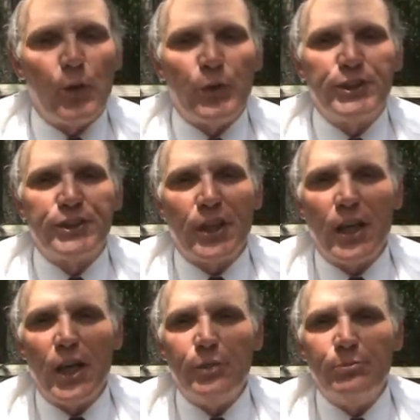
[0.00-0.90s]
At which
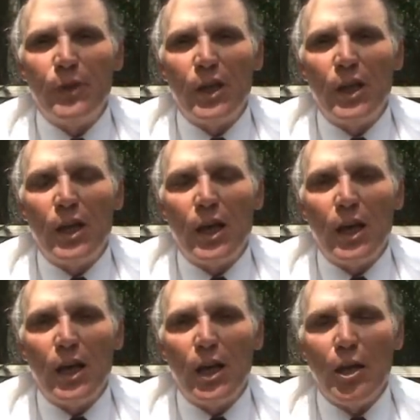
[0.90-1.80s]
time,
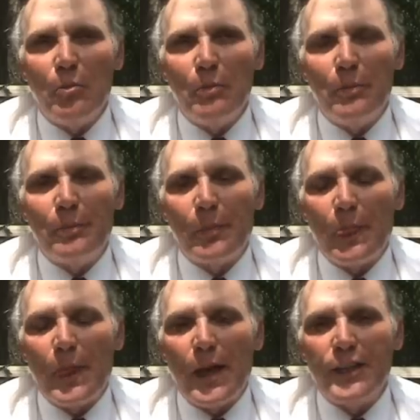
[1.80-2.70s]
I
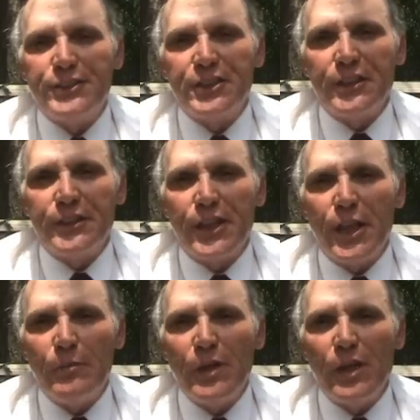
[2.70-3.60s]
sent
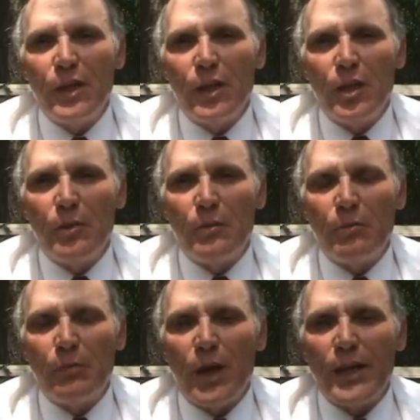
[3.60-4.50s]
them
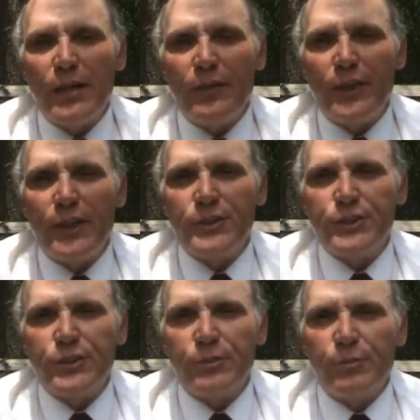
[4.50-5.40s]
my
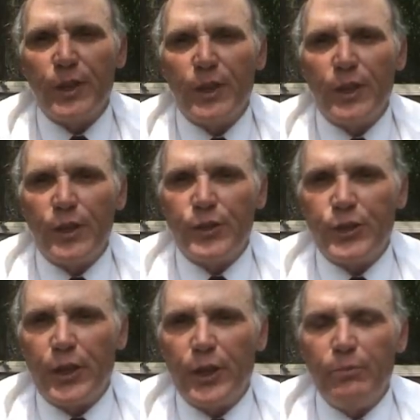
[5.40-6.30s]
evidence,
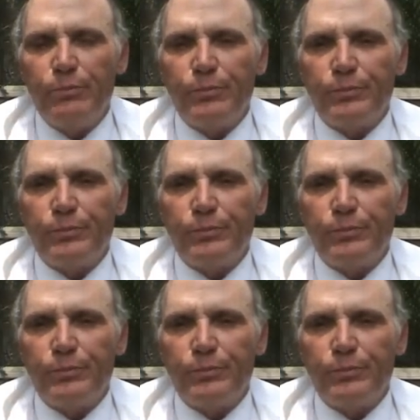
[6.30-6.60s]
the